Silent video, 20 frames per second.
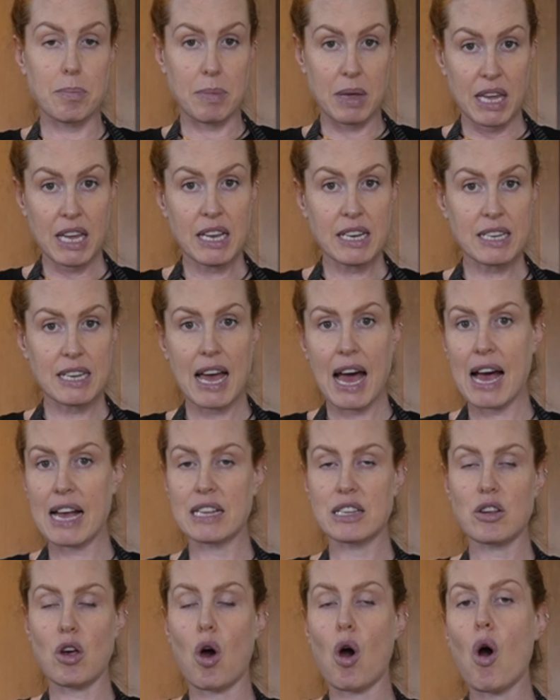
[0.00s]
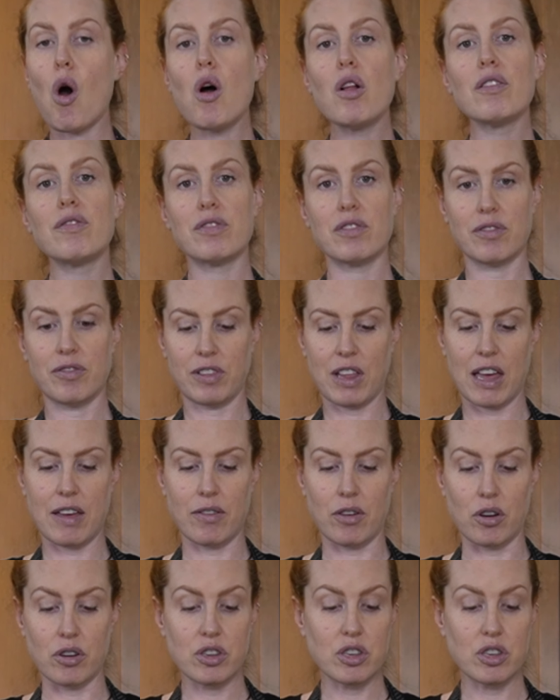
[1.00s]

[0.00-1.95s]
meat has all of the flavor,